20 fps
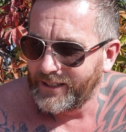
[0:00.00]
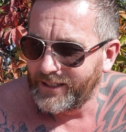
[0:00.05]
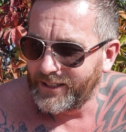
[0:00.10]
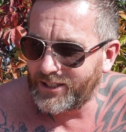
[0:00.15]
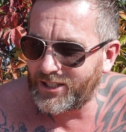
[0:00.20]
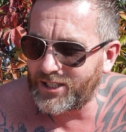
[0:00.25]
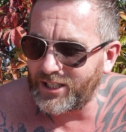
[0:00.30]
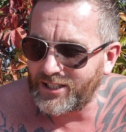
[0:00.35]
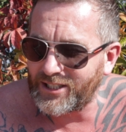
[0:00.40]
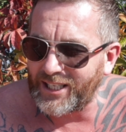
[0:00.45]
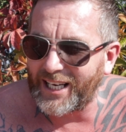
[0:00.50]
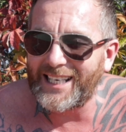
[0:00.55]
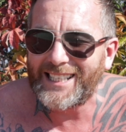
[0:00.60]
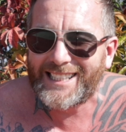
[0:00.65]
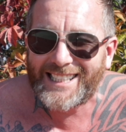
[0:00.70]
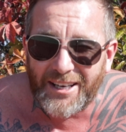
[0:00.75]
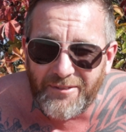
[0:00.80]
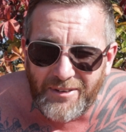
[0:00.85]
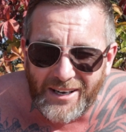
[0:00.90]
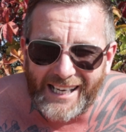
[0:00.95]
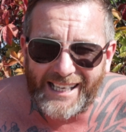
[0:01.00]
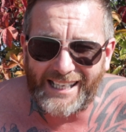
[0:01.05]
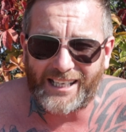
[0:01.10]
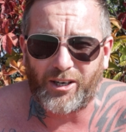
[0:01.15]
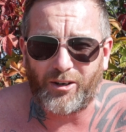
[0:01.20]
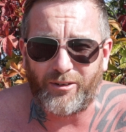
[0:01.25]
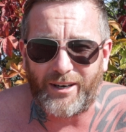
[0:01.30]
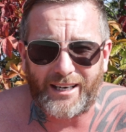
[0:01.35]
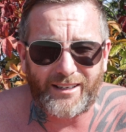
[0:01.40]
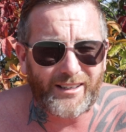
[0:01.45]
scientifically
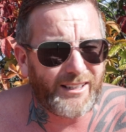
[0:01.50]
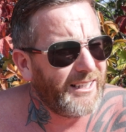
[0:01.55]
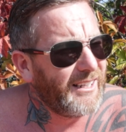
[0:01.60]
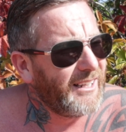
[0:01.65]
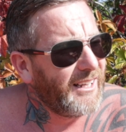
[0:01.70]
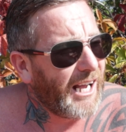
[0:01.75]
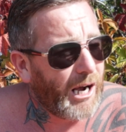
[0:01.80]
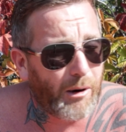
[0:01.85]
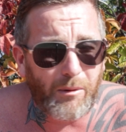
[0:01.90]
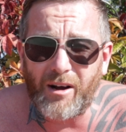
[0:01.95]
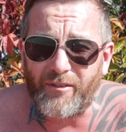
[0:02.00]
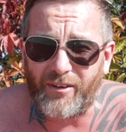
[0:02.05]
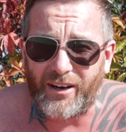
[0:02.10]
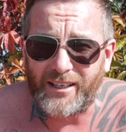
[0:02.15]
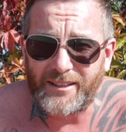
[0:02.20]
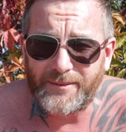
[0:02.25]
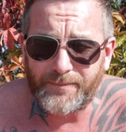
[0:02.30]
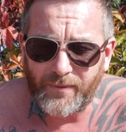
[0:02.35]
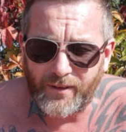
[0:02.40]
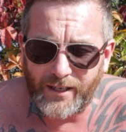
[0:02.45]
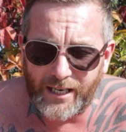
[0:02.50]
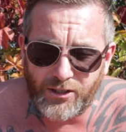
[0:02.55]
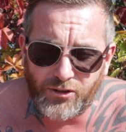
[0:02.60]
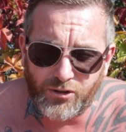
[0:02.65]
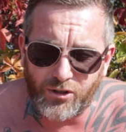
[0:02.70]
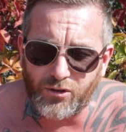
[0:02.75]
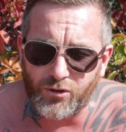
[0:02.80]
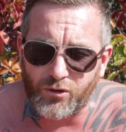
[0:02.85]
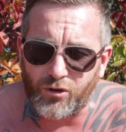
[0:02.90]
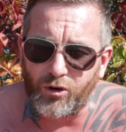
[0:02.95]
correct. However, let's
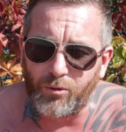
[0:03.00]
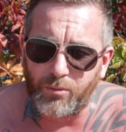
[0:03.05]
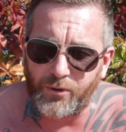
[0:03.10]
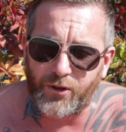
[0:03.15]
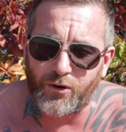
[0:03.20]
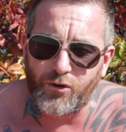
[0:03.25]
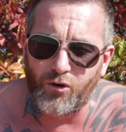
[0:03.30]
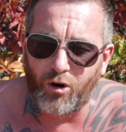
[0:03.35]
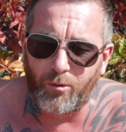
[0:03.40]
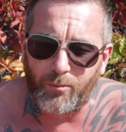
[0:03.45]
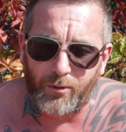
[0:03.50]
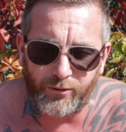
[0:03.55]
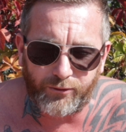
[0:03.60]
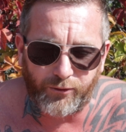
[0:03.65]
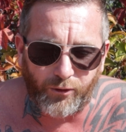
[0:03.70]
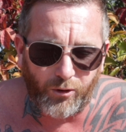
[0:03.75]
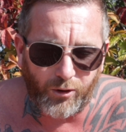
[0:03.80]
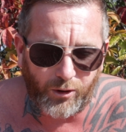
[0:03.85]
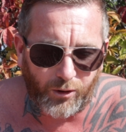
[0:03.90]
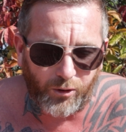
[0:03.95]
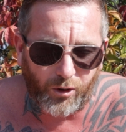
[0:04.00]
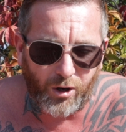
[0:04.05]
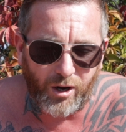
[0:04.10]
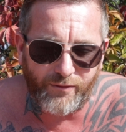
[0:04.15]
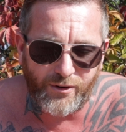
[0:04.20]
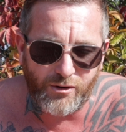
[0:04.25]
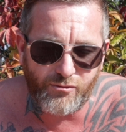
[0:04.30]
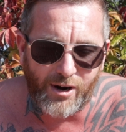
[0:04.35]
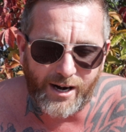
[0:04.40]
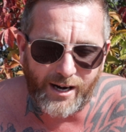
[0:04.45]
just go with the normal folklore
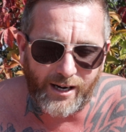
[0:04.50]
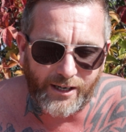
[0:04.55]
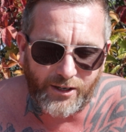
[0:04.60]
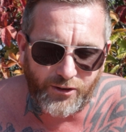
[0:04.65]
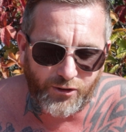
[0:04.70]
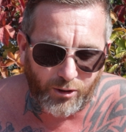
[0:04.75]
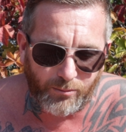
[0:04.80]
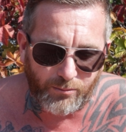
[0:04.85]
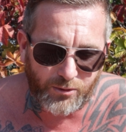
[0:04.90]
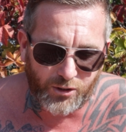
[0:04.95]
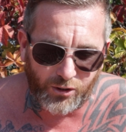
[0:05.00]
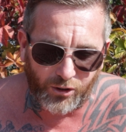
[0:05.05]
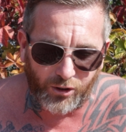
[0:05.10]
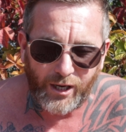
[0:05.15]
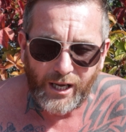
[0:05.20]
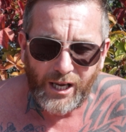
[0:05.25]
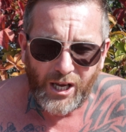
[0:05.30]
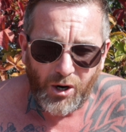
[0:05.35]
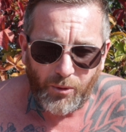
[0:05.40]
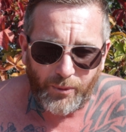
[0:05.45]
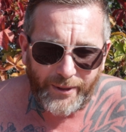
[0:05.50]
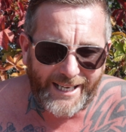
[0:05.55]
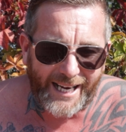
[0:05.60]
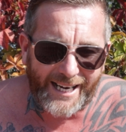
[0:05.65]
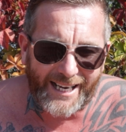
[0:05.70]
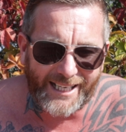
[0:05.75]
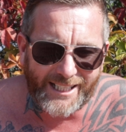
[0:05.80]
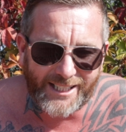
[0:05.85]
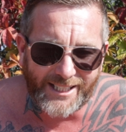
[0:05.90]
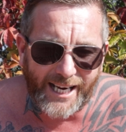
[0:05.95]
of adrenaline dump. So we
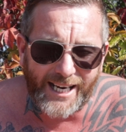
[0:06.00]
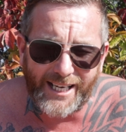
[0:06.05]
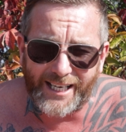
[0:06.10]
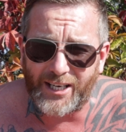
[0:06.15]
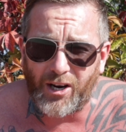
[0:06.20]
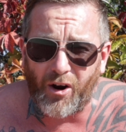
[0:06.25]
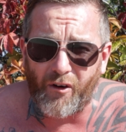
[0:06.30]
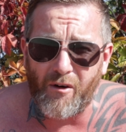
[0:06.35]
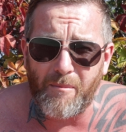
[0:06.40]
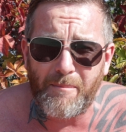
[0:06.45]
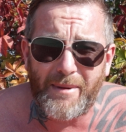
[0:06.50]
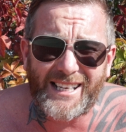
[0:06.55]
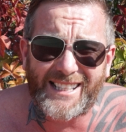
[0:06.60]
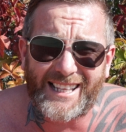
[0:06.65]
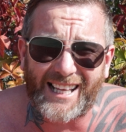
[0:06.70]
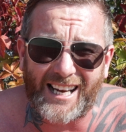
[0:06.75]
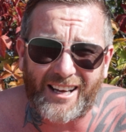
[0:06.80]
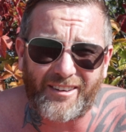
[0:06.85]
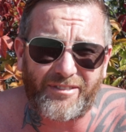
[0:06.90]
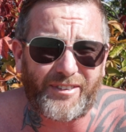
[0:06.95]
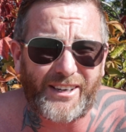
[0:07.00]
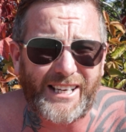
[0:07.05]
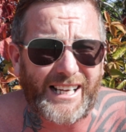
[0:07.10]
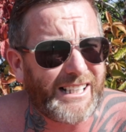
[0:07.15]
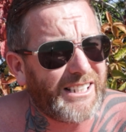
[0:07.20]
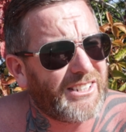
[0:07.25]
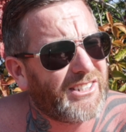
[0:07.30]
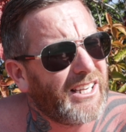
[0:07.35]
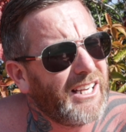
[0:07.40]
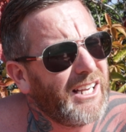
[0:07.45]
get excited, our amygdala
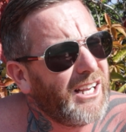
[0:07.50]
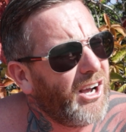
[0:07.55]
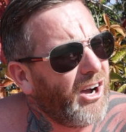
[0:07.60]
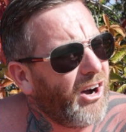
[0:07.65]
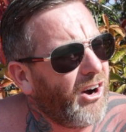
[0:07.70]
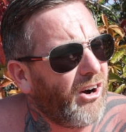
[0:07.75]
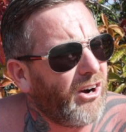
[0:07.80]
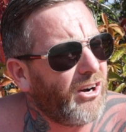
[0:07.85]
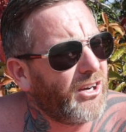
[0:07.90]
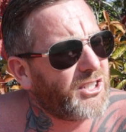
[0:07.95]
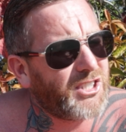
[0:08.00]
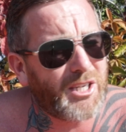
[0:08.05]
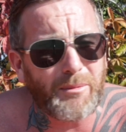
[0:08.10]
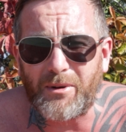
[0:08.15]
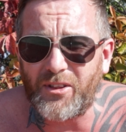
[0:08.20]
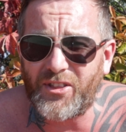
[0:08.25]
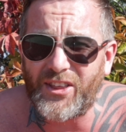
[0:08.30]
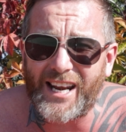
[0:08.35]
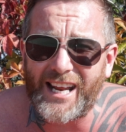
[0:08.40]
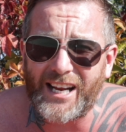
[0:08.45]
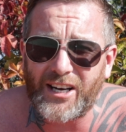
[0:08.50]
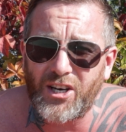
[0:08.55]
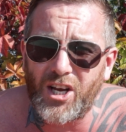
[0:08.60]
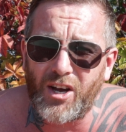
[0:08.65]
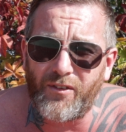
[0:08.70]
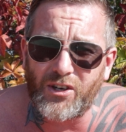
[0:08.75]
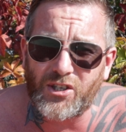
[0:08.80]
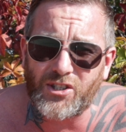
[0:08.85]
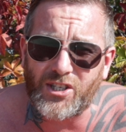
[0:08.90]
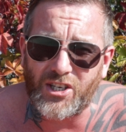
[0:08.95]
fires, our sympathetic
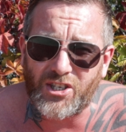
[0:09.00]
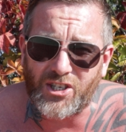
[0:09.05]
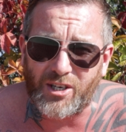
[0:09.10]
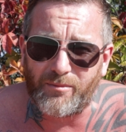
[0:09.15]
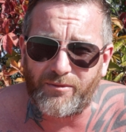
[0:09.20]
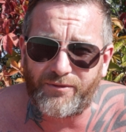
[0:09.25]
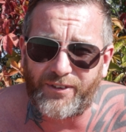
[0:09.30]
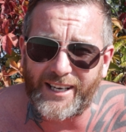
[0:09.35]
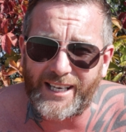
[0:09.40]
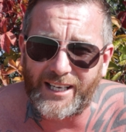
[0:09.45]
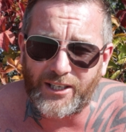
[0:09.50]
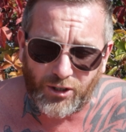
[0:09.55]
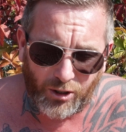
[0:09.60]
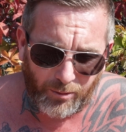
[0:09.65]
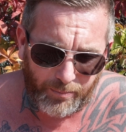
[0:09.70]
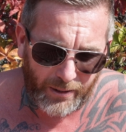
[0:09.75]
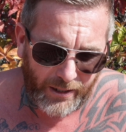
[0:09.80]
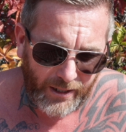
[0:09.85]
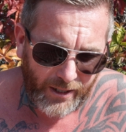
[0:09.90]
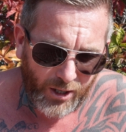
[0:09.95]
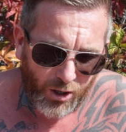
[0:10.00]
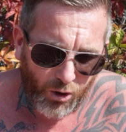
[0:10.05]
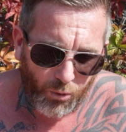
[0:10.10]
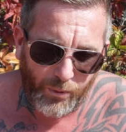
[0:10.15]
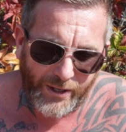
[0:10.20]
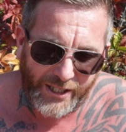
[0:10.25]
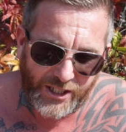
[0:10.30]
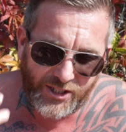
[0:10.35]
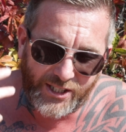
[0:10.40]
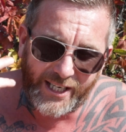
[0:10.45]
nervous system fires up.
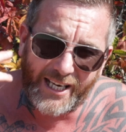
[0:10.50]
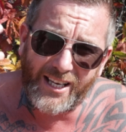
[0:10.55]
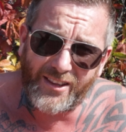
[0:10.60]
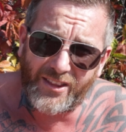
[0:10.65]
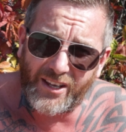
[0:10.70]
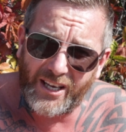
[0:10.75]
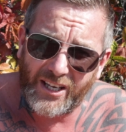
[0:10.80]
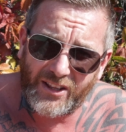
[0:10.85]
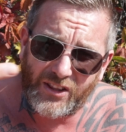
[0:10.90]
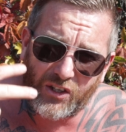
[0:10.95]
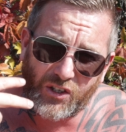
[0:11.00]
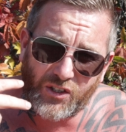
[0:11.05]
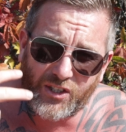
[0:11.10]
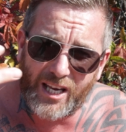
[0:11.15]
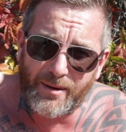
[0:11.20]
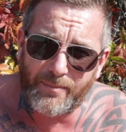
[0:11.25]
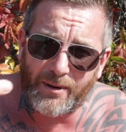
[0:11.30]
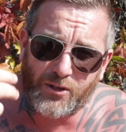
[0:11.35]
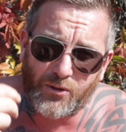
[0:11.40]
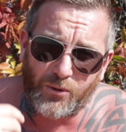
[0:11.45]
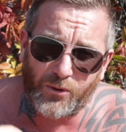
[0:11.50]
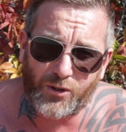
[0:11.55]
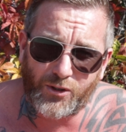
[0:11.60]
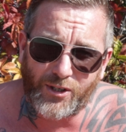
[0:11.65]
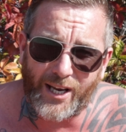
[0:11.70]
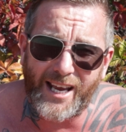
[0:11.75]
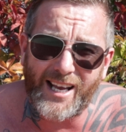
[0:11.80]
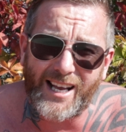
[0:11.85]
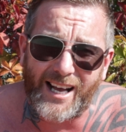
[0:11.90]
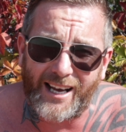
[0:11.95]
We see the saber-toothed
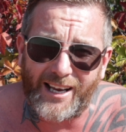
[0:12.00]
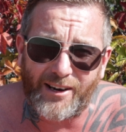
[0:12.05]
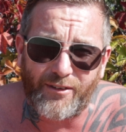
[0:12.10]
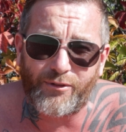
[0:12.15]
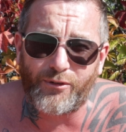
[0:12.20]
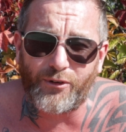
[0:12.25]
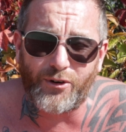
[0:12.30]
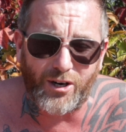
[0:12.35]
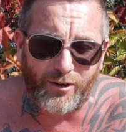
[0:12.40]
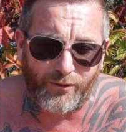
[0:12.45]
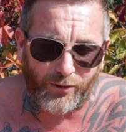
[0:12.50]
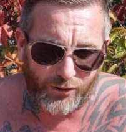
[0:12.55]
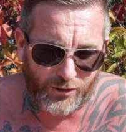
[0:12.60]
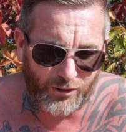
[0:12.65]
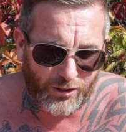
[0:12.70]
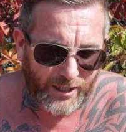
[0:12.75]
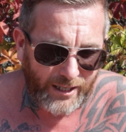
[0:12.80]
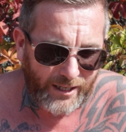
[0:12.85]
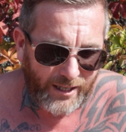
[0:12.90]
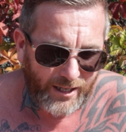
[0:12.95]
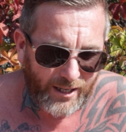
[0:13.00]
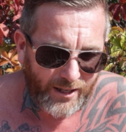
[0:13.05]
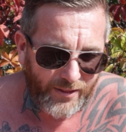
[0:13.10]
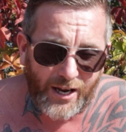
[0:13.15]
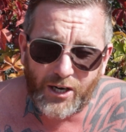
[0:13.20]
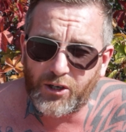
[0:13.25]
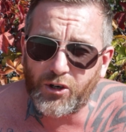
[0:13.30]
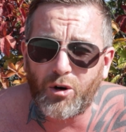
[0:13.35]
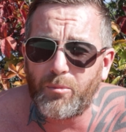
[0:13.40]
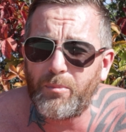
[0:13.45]
tiger in front of us.
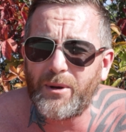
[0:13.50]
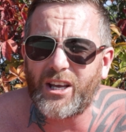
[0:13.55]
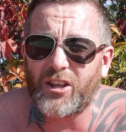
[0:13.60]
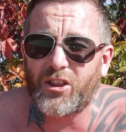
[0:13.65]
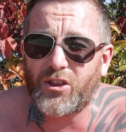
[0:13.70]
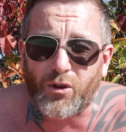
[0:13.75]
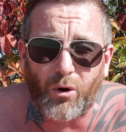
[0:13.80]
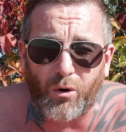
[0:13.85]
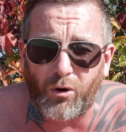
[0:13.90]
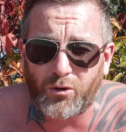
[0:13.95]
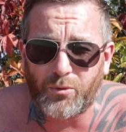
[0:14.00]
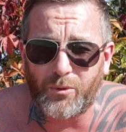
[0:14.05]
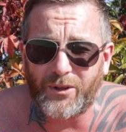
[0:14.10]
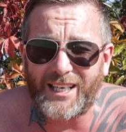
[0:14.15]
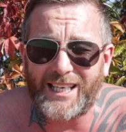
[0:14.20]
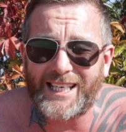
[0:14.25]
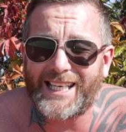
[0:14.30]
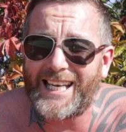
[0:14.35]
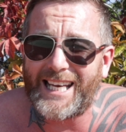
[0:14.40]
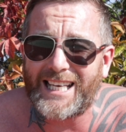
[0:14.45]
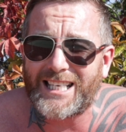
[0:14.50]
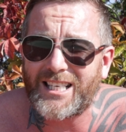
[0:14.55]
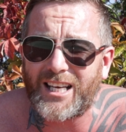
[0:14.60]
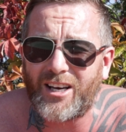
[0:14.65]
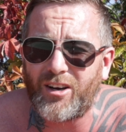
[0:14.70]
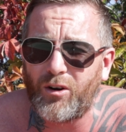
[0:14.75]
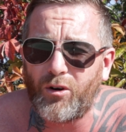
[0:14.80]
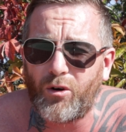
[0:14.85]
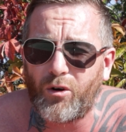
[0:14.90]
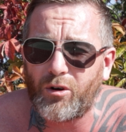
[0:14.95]
That could be a thought within
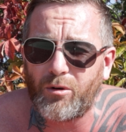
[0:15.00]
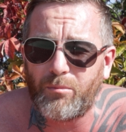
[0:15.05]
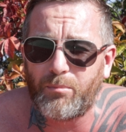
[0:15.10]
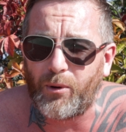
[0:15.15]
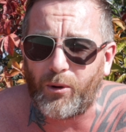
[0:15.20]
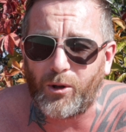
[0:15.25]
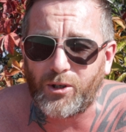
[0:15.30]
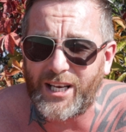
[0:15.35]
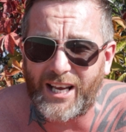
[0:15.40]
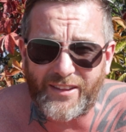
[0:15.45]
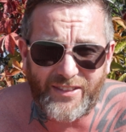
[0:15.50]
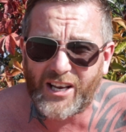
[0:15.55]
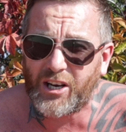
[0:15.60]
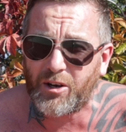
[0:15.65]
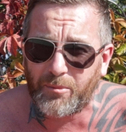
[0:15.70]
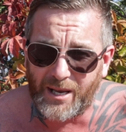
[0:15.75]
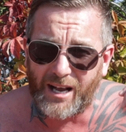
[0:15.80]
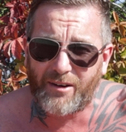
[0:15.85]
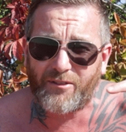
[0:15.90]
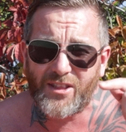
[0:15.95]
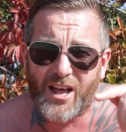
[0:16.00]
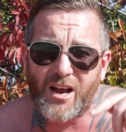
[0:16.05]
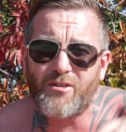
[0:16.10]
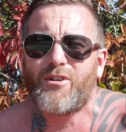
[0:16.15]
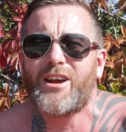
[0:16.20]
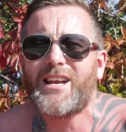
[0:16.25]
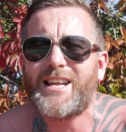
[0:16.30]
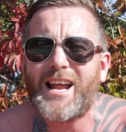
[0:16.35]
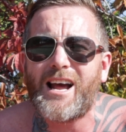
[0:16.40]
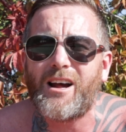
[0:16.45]
KSI or Logan Paul's head. They could be having that
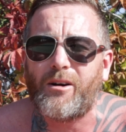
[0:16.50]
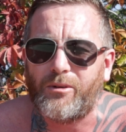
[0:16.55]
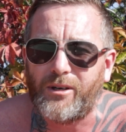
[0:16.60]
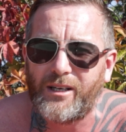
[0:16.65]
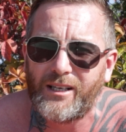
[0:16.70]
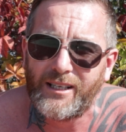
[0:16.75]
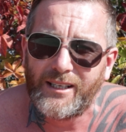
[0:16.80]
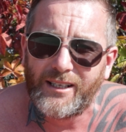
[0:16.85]
right now.